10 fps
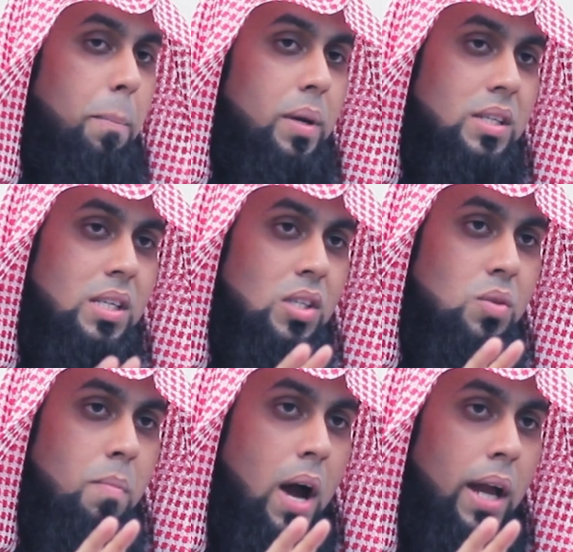a
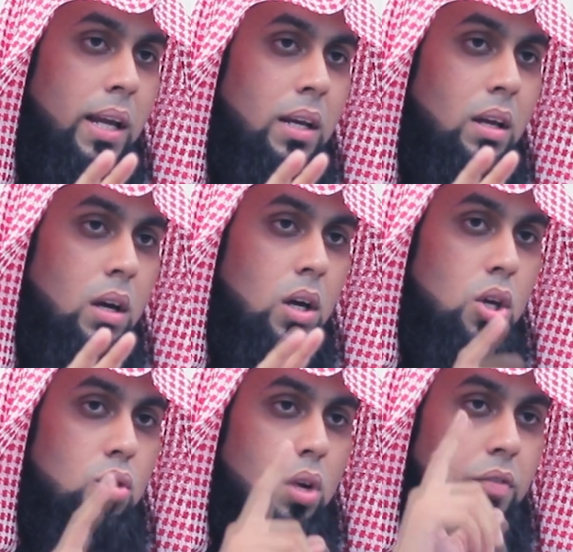person's mind,
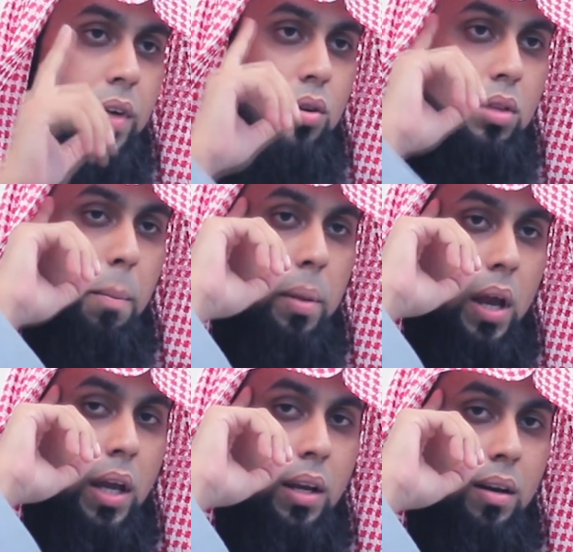you refer to the
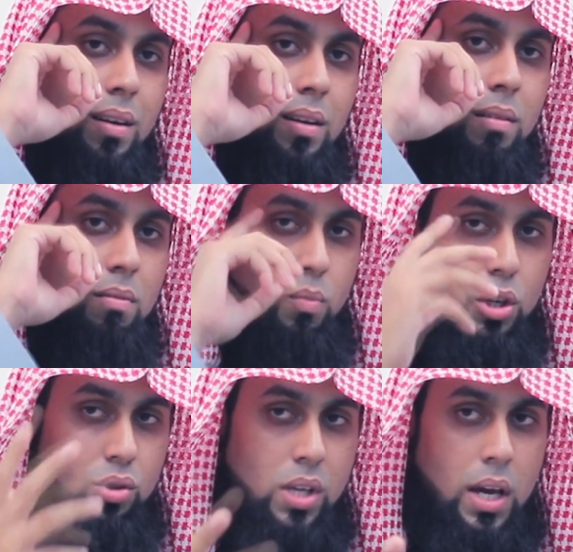brain.
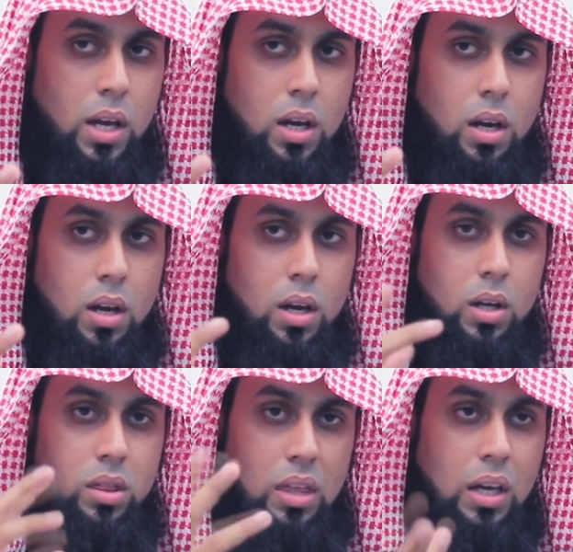When you say
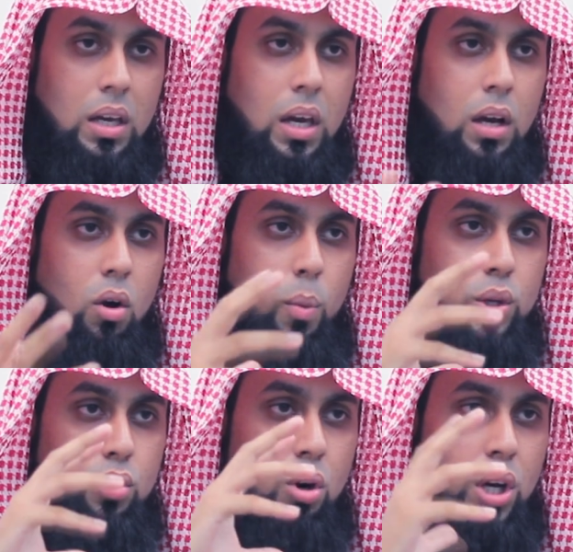thinking or
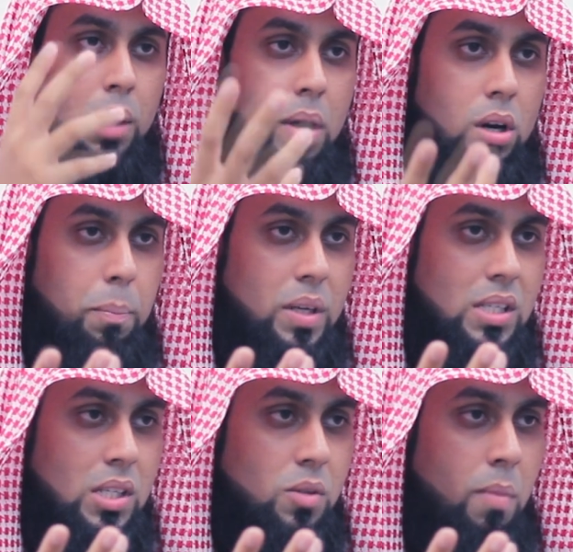when you're talking about a
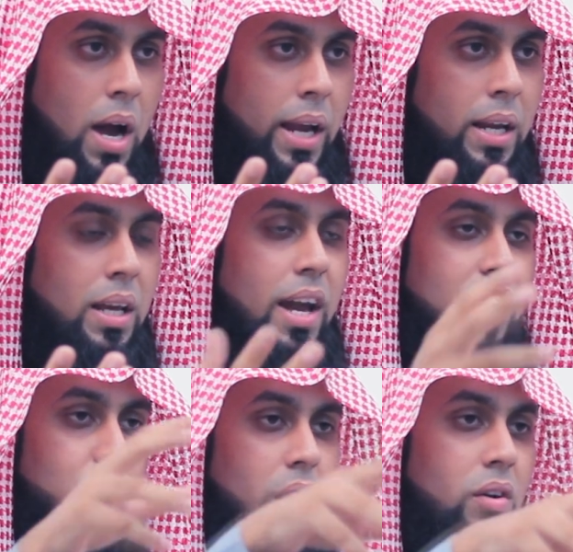person's mind,
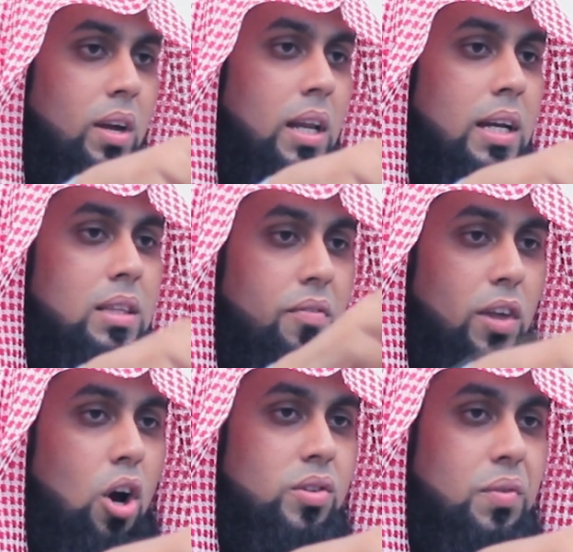generally the
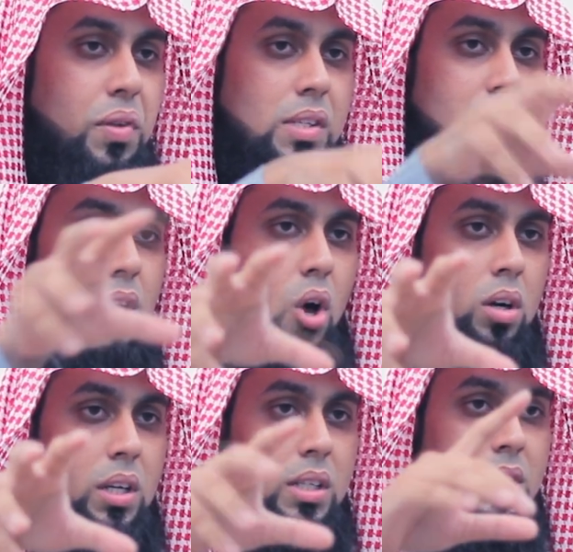philosophers and the
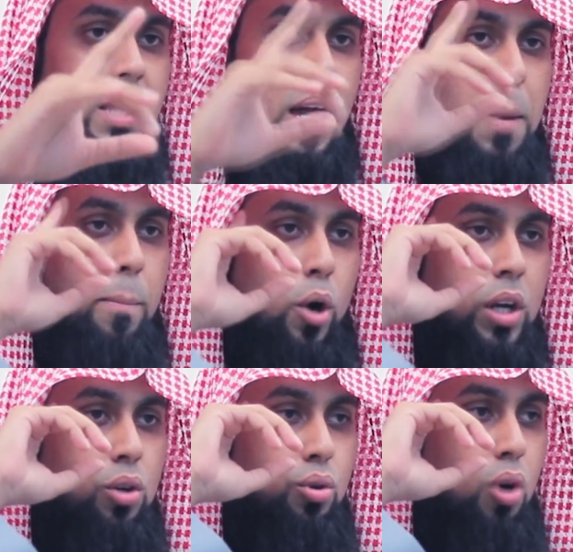doctors, they
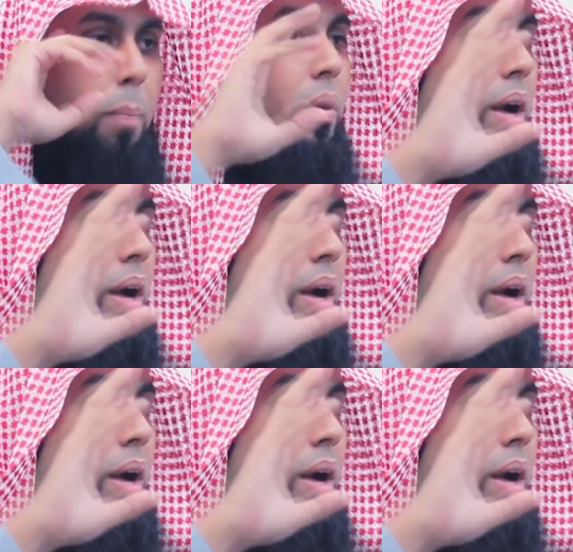point to your